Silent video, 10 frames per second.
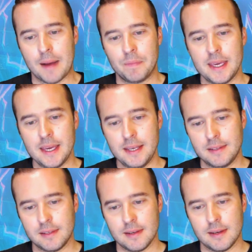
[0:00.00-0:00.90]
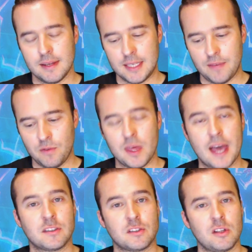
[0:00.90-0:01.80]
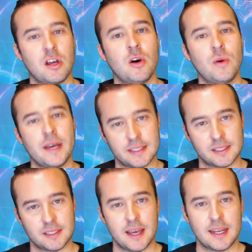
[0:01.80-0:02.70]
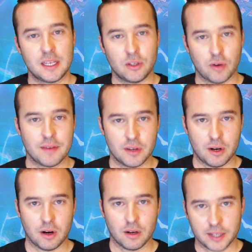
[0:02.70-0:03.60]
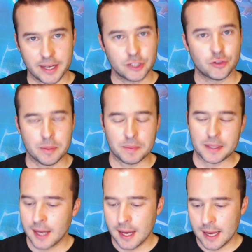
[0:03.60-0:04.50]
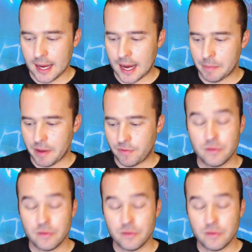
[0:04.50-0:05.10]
These give you that slow and steady graveyard kind of dripping. If you've